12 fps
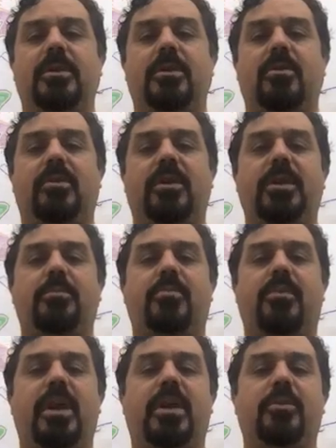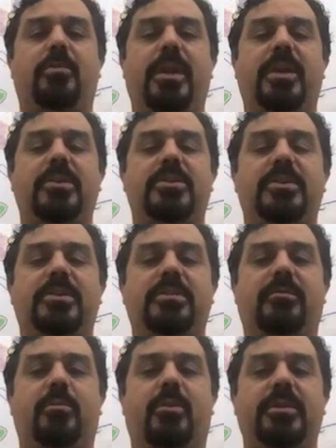or any preoccupations
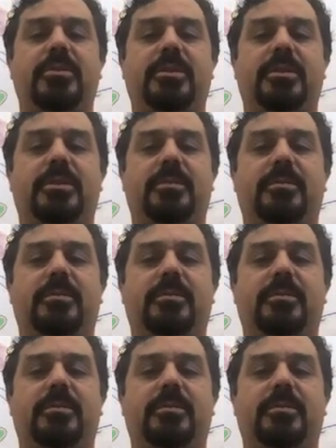of the present.